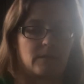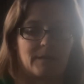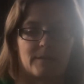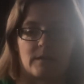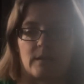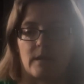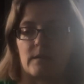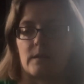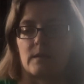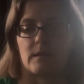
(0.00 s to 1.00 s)
gets
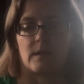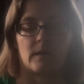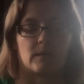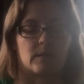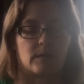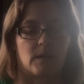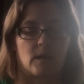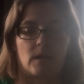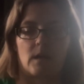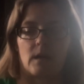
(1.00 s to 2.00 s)
attached to the kids.
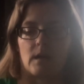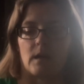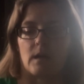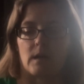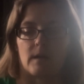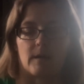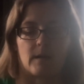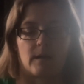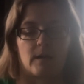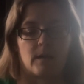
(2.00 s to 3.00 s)

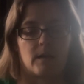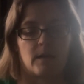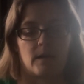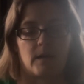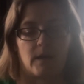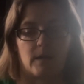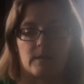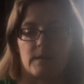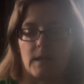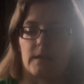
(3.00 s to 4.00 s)

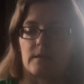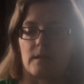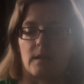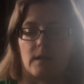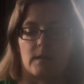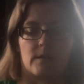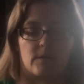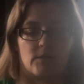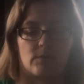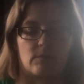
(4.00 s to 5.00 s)
And yes, the kids
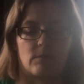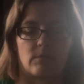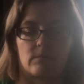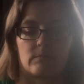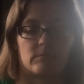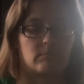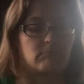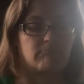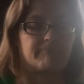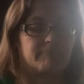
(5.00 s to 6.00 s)
do
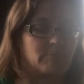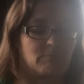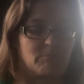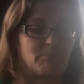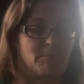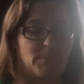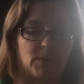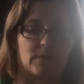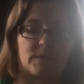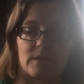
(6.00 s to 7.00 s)

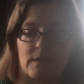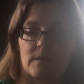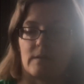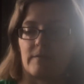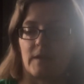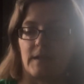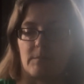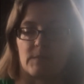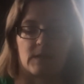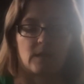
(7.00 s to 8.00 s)
burst into
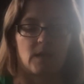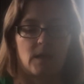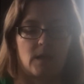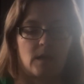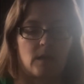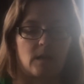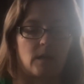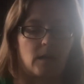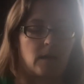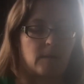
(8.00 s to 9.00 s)
flames.
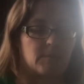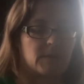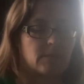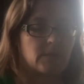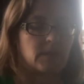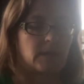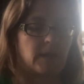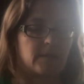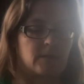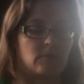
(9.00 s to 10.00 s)
So she
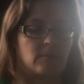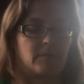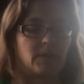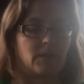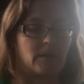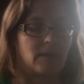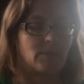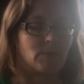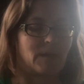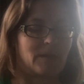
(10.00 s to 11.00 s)
has to figure out
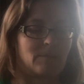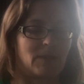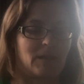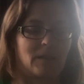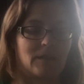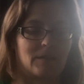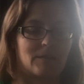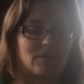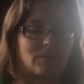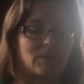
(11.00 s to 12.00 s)
a way to make it
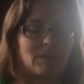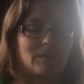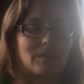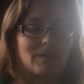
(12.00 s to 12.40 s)
so that